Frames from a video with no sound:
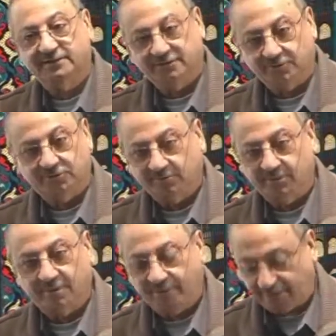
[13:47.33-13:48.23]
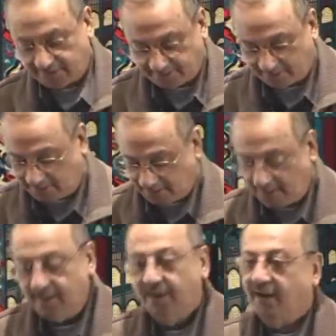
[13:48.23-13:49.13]
You should memorize it, brother.
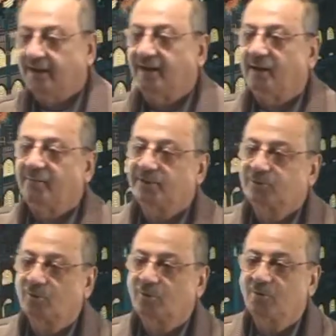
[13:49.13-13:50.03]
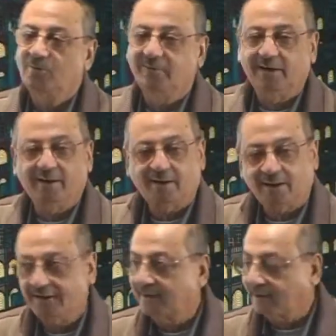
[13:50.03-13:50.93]
Ana masrurun
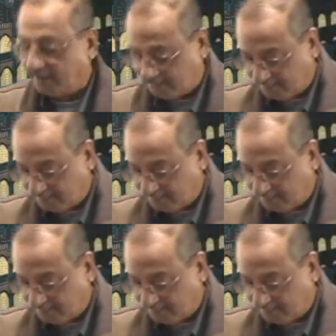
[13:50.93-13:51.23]
bilikaika.